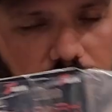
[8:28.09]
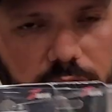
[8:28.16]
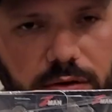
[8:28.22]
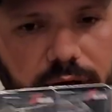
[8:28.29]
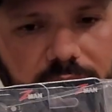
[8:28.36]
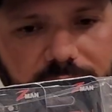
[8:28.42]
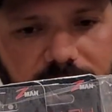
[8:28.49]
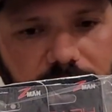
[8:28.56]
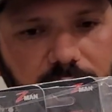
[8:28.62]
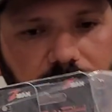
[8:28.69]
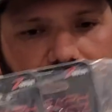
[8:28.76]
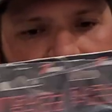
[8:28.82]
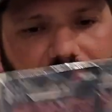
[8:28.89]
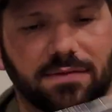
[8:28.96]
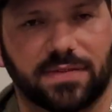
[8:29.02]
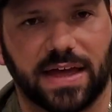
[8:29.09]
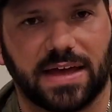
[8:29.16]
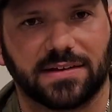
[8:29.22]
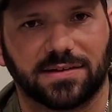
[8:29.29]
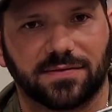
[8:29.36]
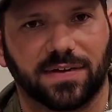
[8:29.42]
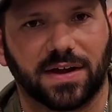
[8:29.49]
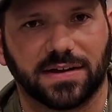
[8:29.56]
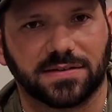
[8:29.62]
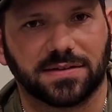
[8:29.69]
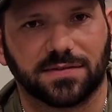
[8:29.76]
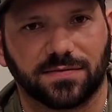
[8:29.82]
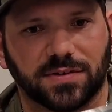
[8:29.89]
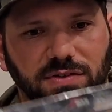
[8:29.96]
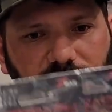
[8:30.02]
You don't have to have that device
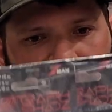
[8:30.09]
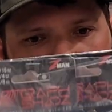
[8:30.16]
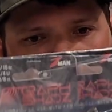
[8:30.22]
to fish this